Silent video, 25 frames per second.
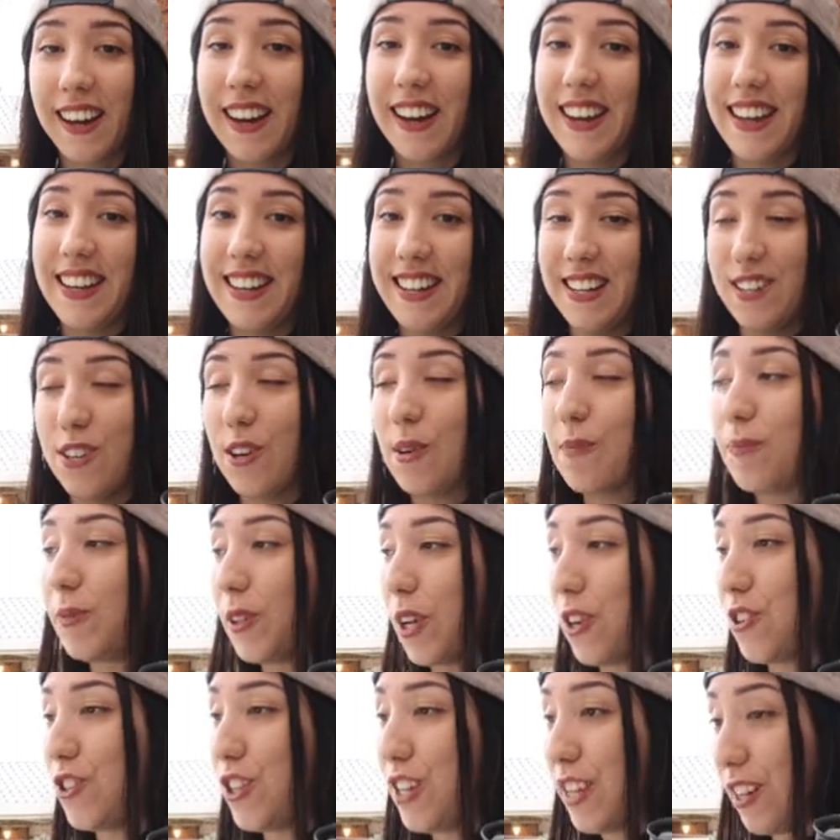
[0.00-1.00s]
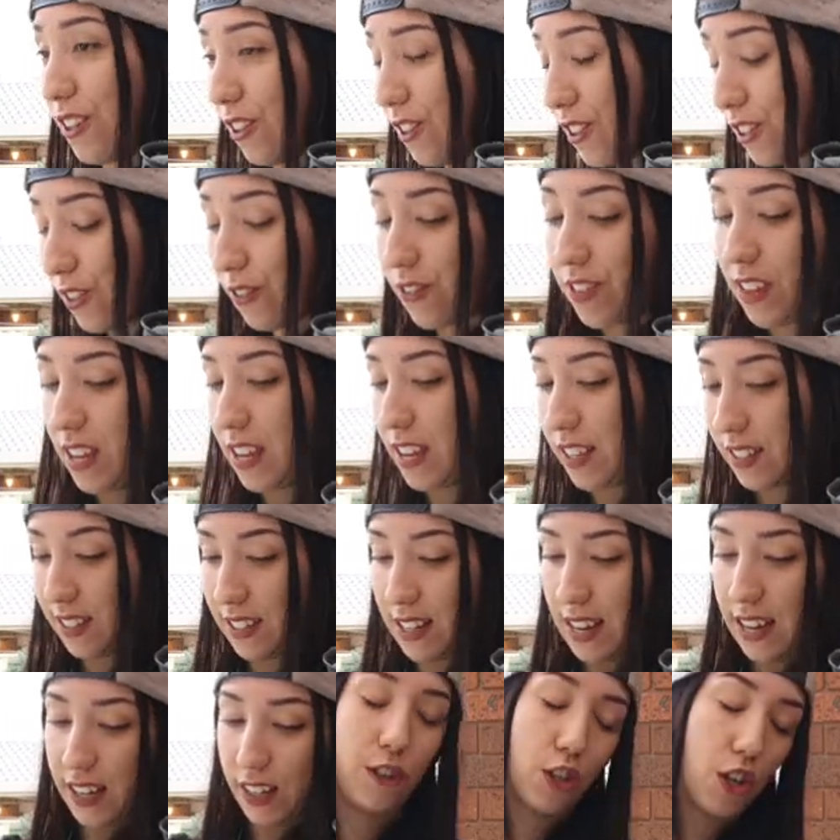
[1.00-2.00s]
I ended up touching lots of
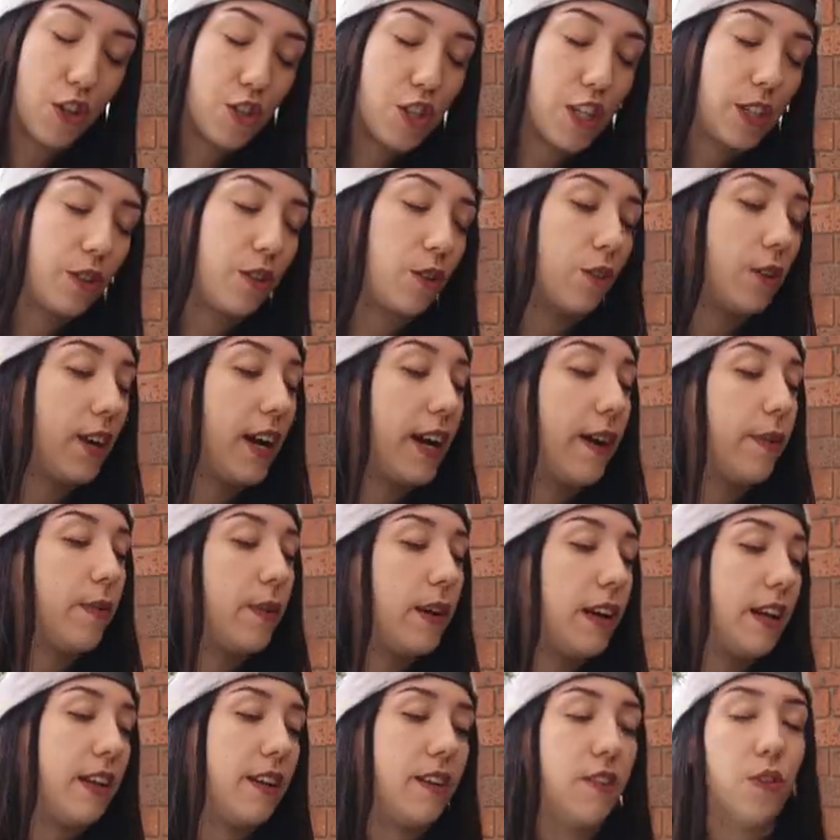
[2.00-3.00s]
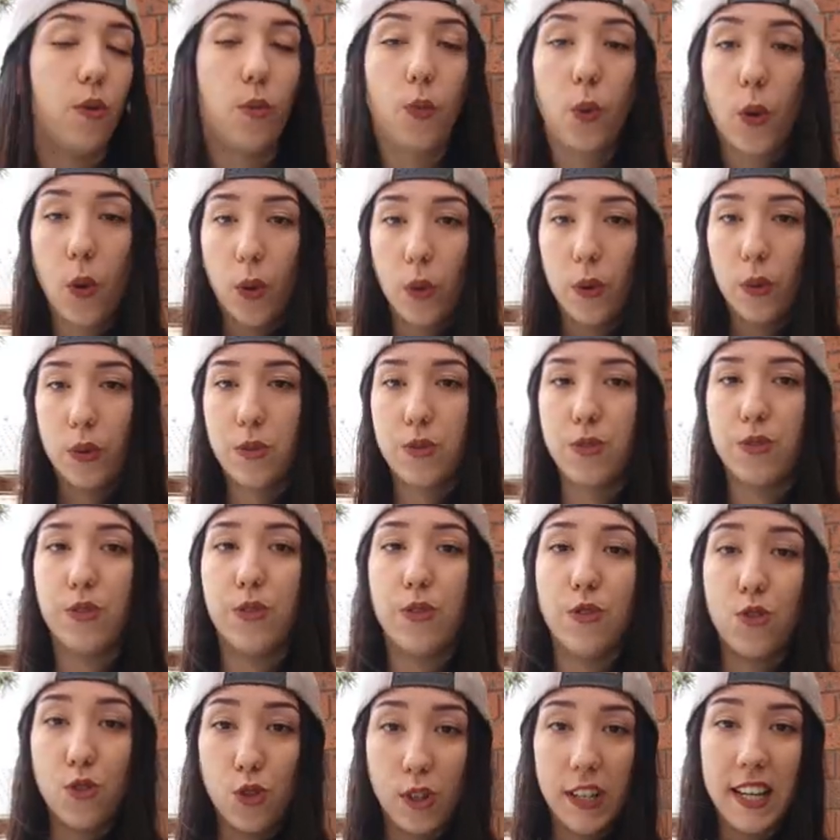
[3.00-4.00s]
things, like touching the ground, the walls,
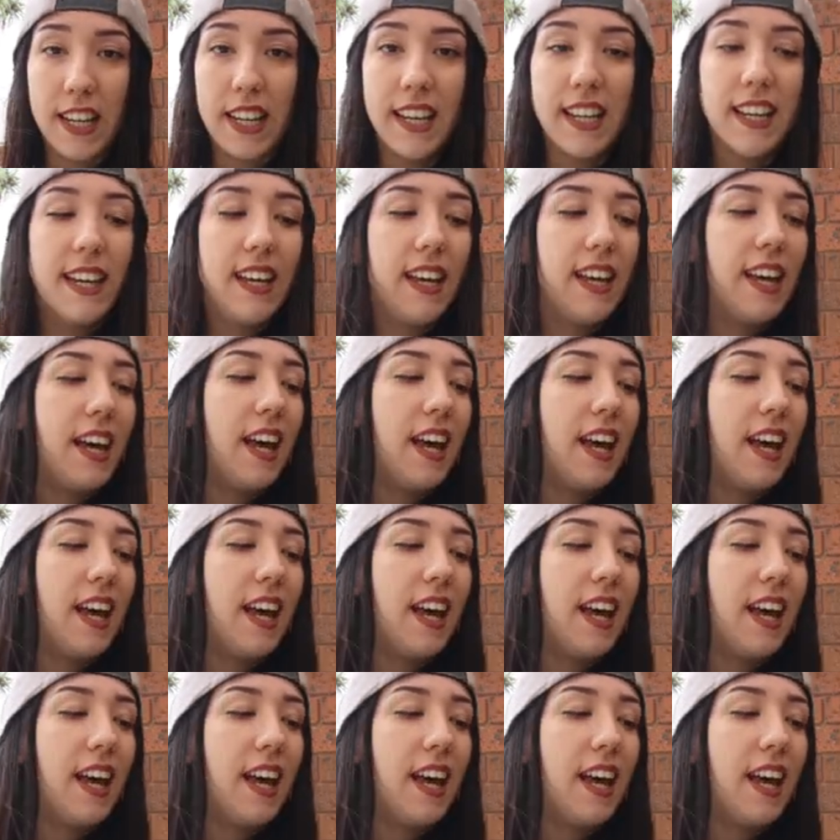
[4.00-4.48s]
the tree.